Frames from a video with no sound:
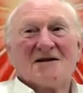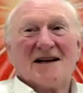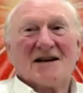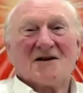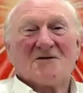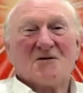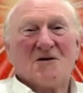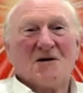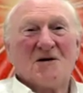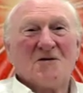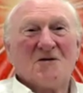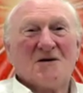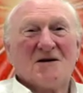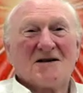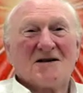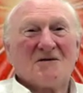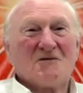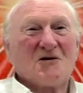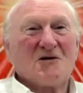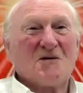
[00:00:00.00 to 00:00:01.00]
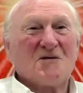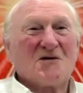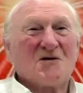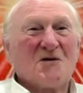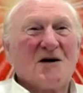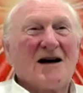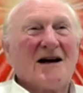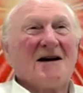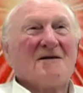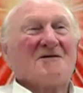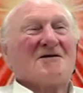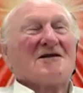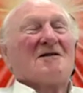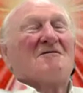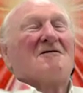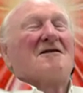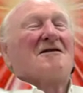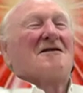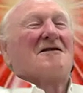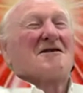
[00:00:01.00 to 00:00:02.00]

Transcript: That's why sometimes you wake up and say, "Wow,